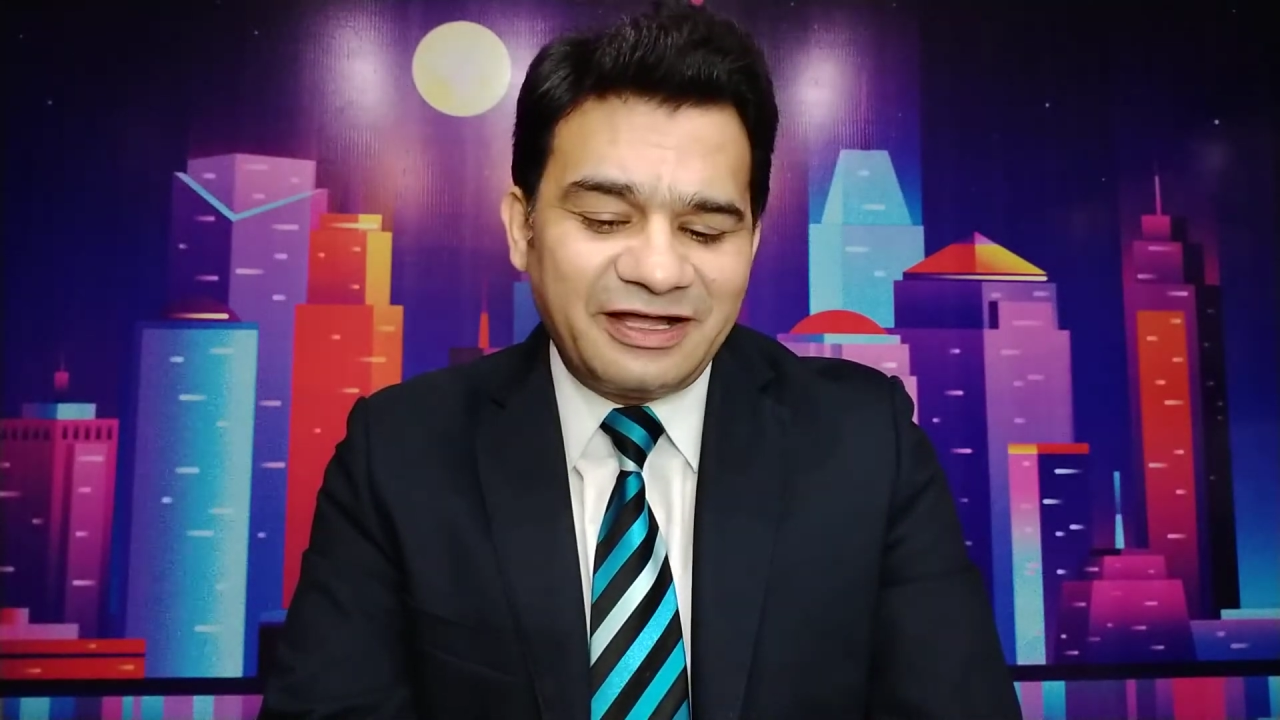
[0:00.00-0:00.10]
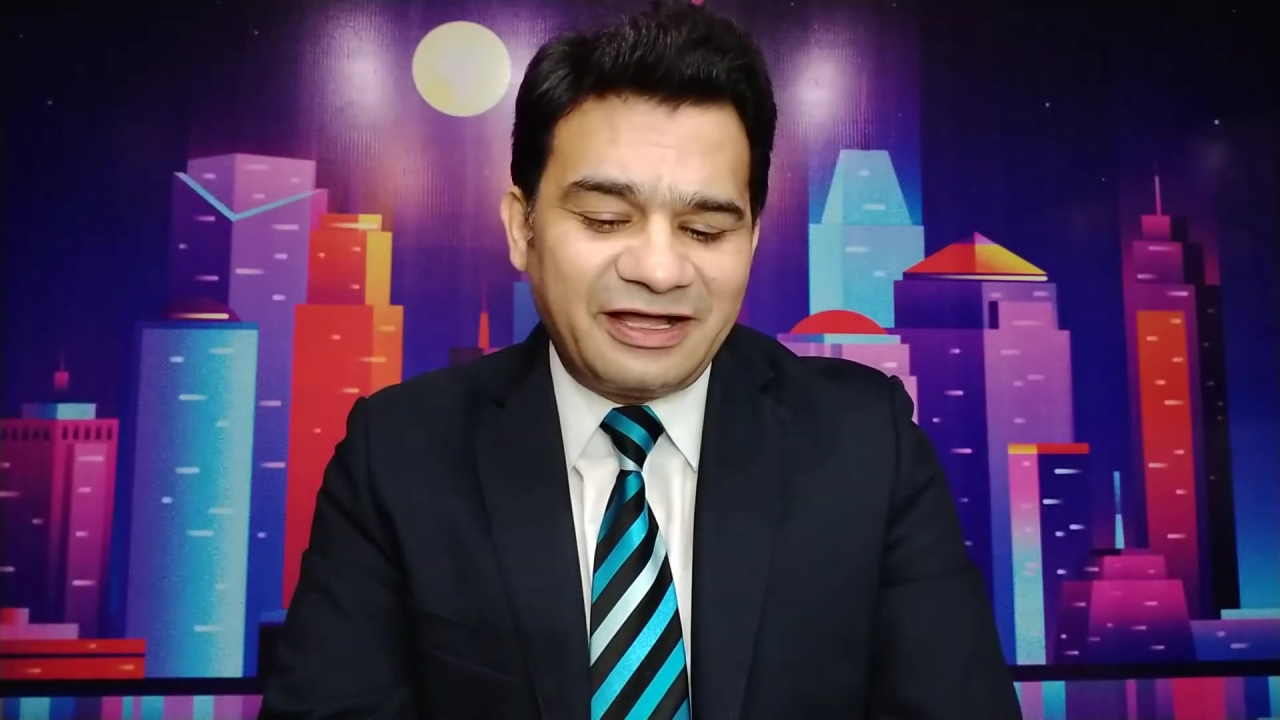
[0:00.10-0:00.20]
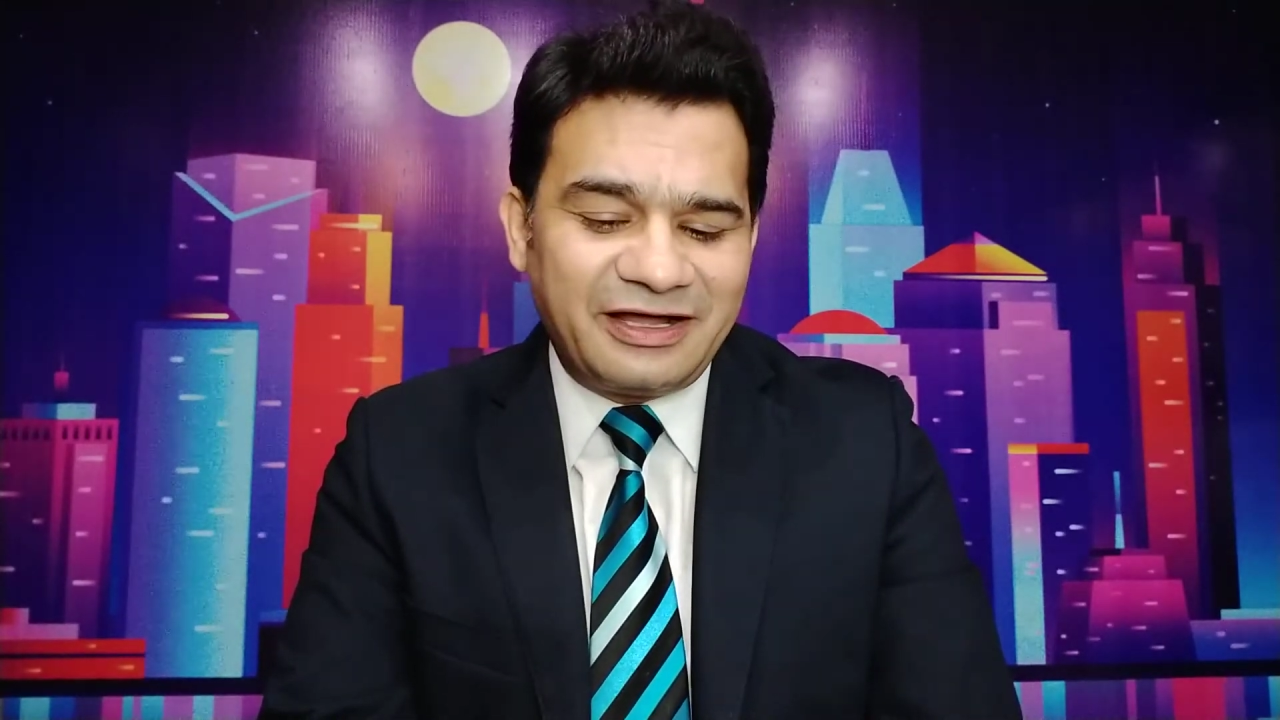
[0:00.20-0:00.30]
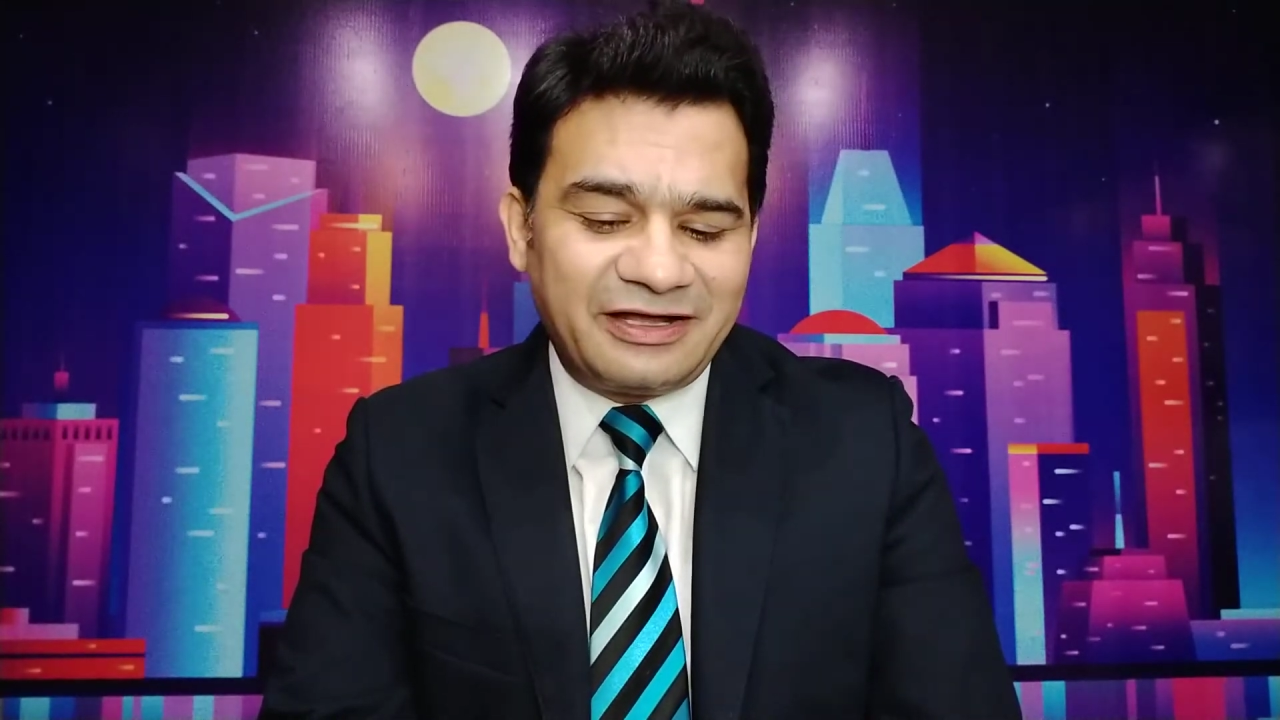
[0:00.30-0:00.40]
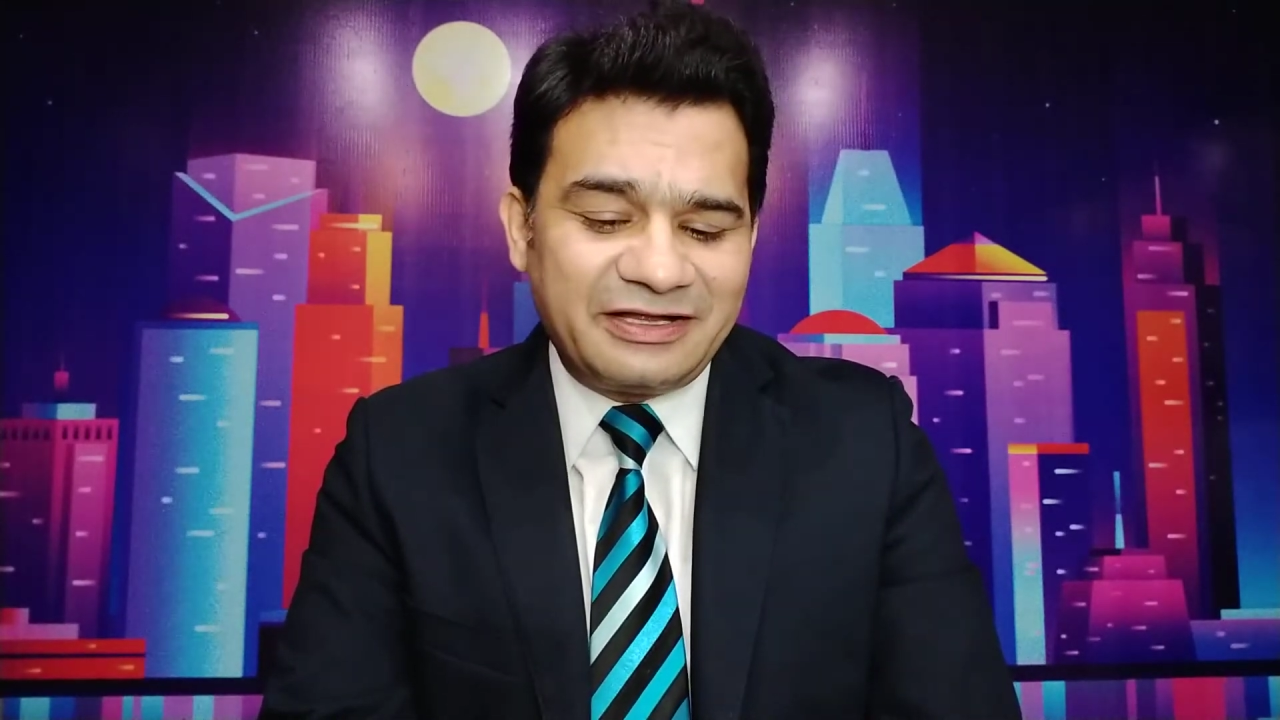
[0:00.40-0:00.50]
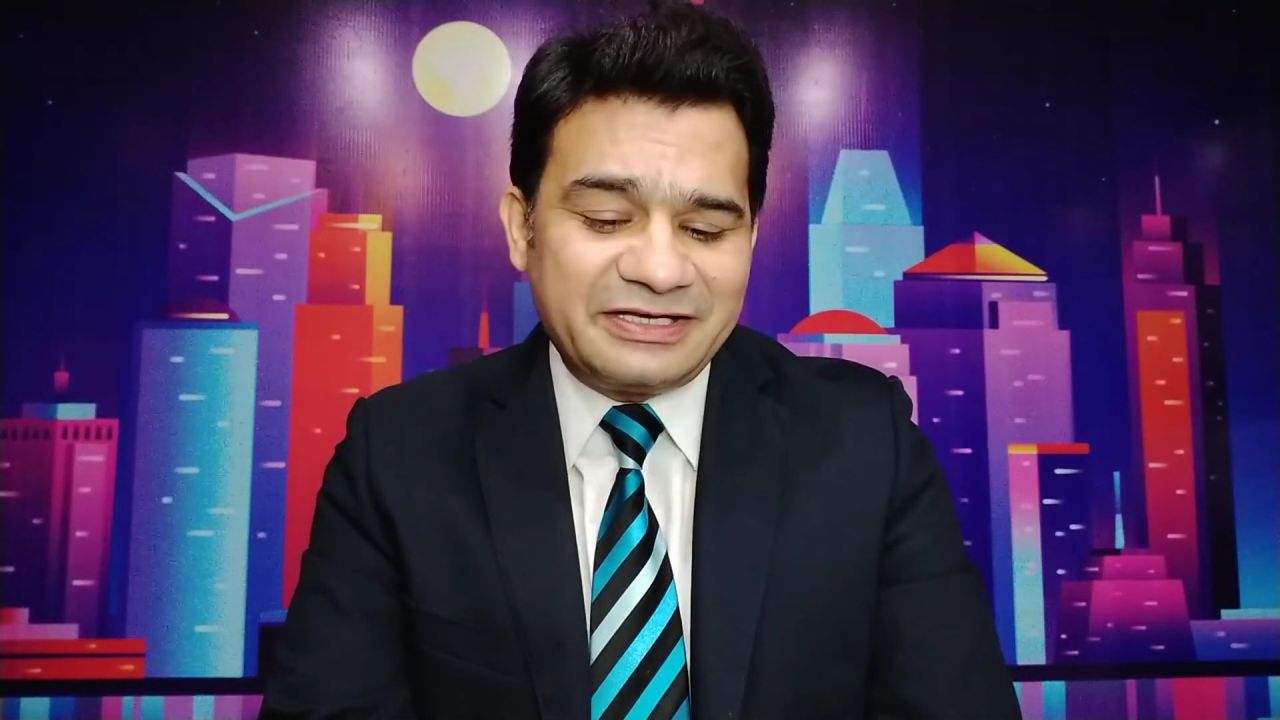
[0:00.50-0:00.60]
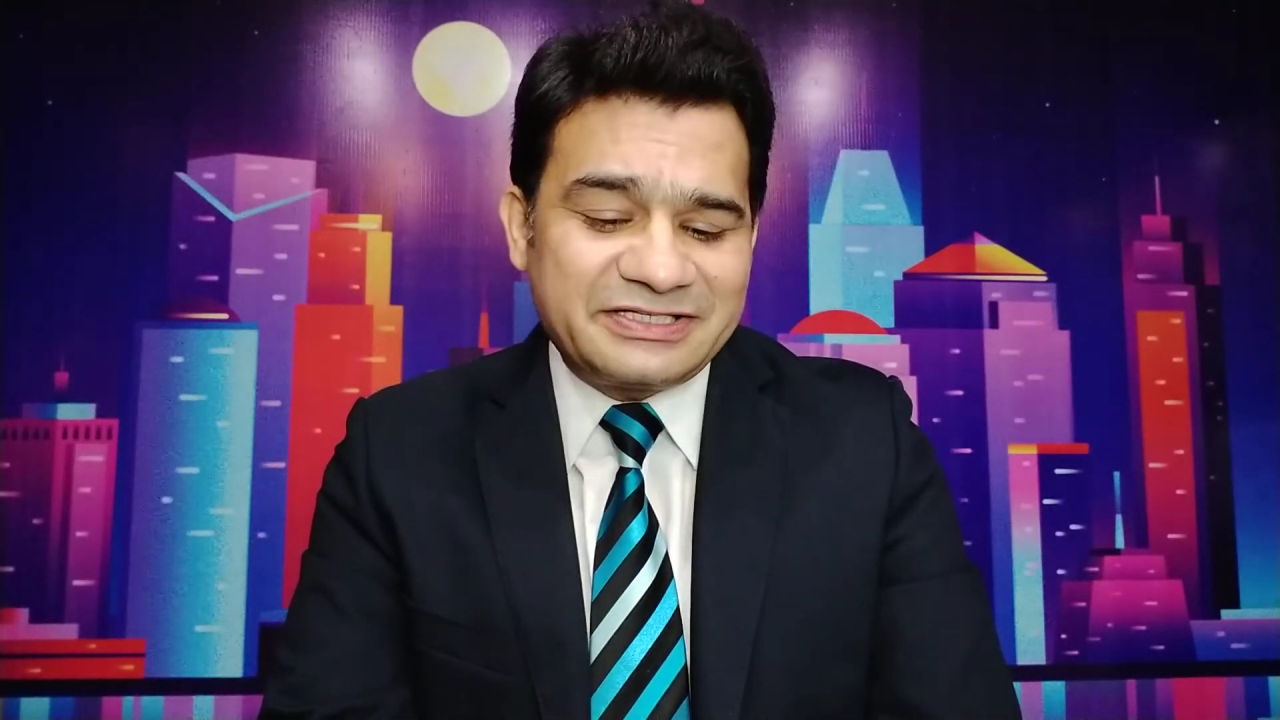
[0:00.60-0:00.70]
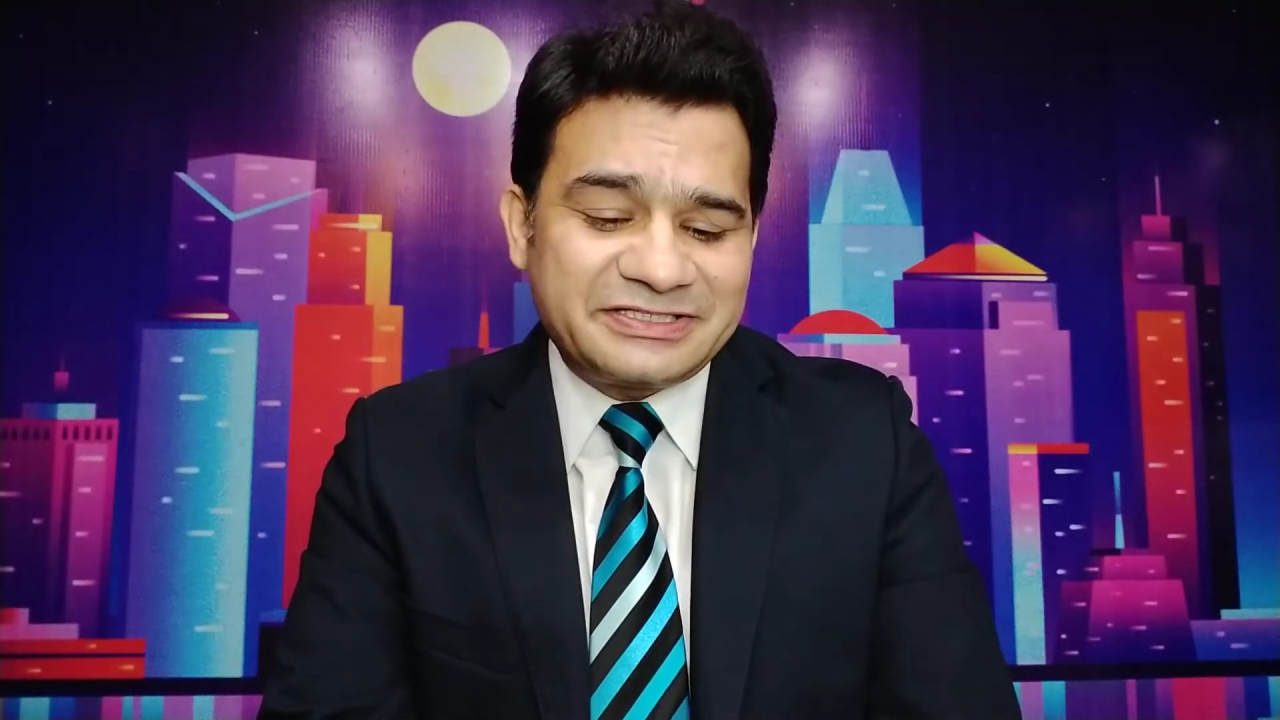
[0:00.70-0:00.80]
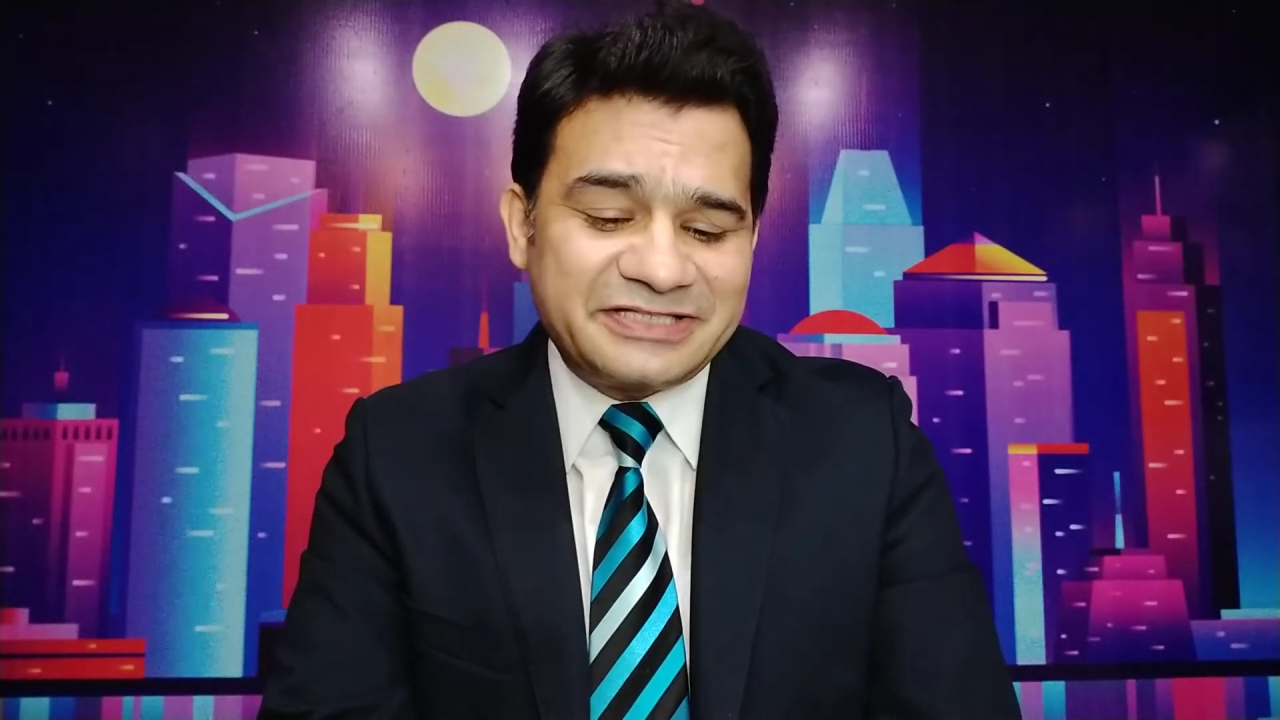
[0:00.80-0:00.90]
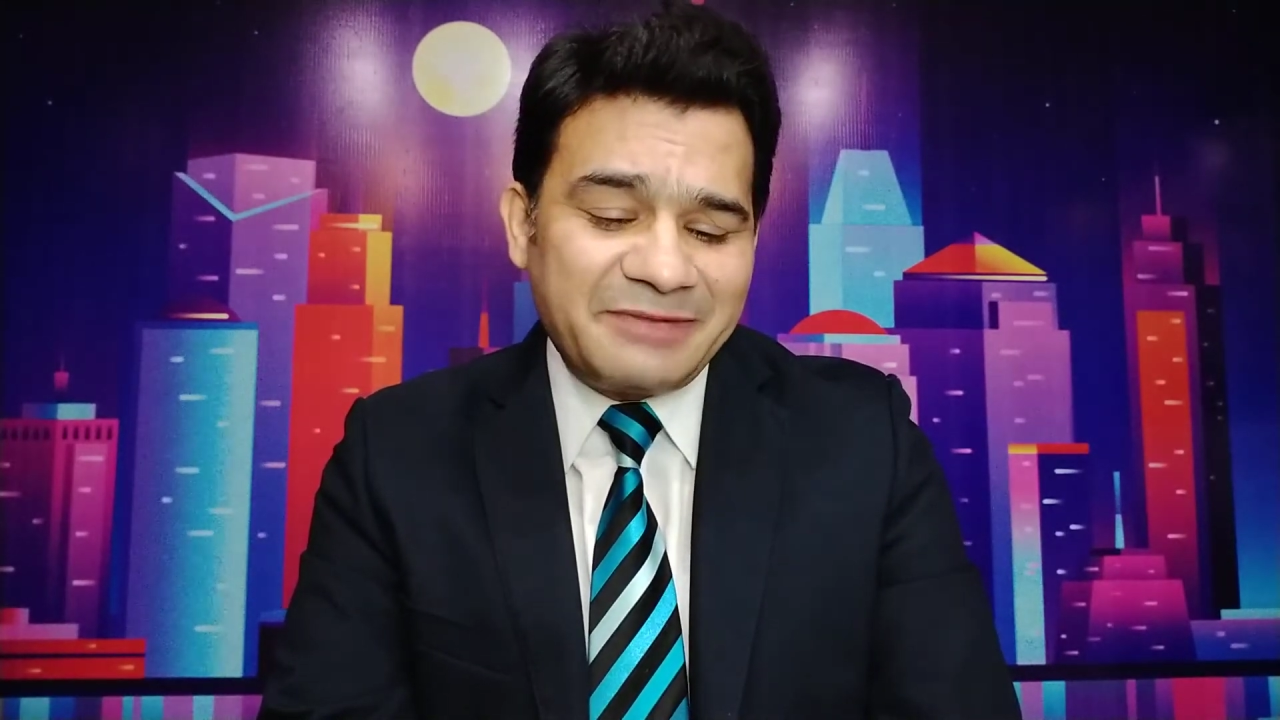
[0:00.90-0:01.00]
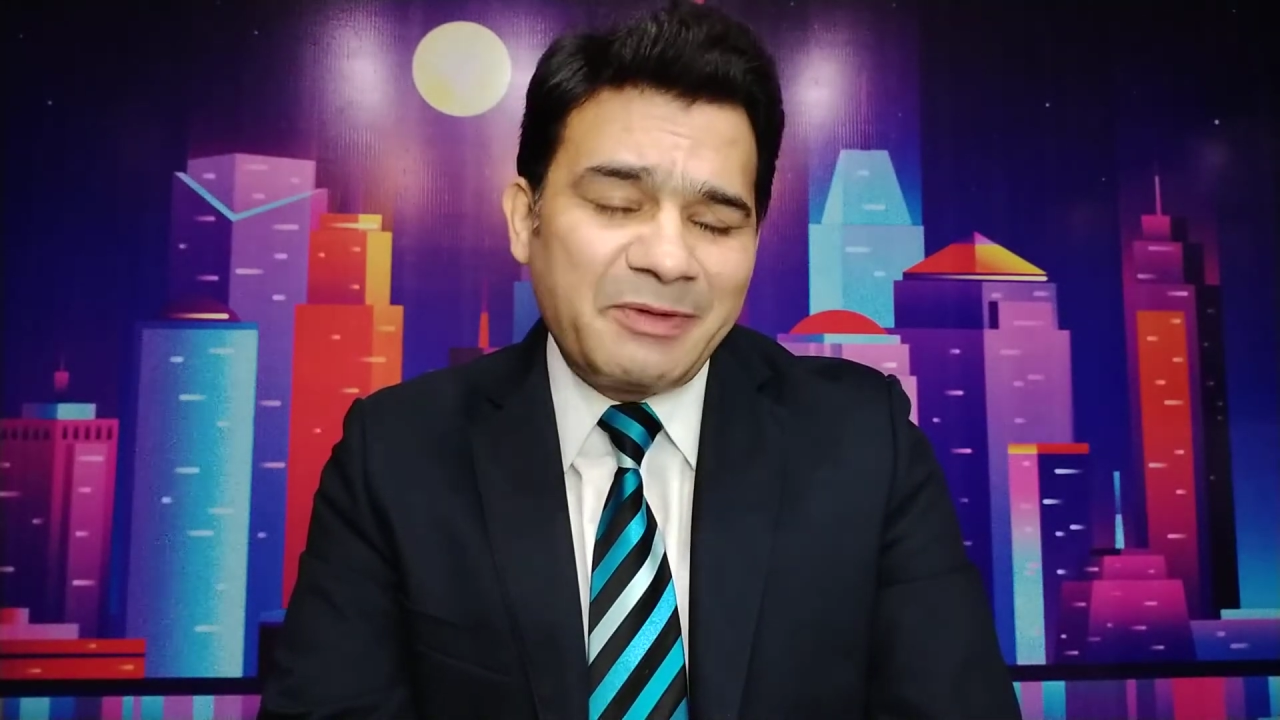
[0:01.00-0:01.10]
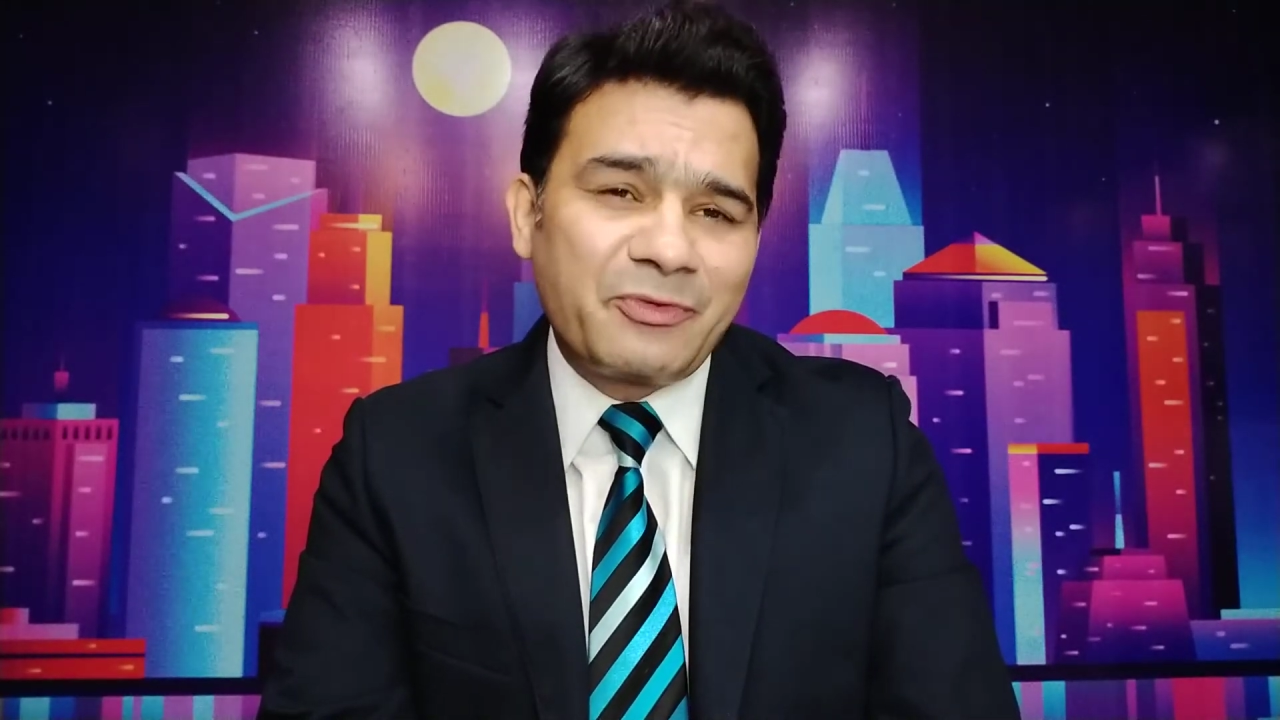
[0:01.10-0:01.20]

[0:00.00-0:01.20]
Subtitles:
Tell me